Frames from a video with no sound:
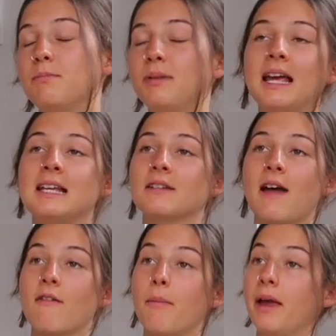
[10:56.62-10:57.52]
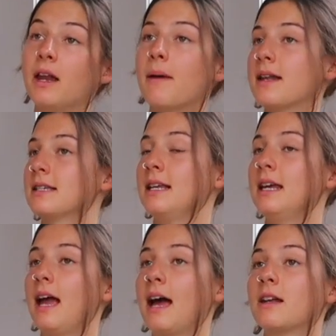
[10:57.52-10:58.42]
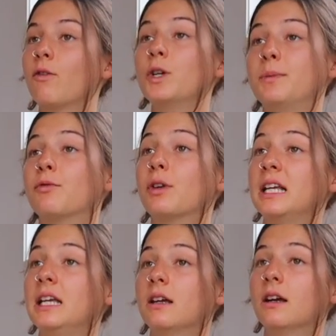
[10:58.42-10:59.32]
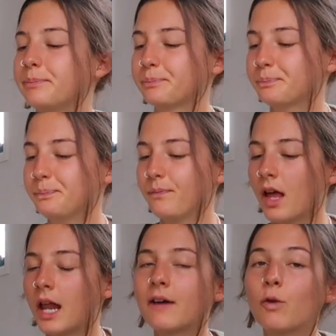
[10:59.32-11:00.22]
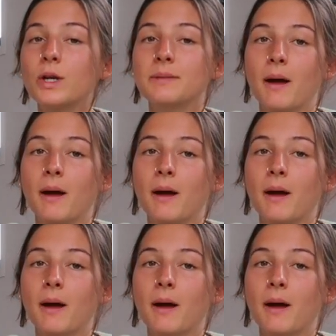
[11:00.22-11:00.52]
place I've ever been mentally, and I've always been really, like, I've always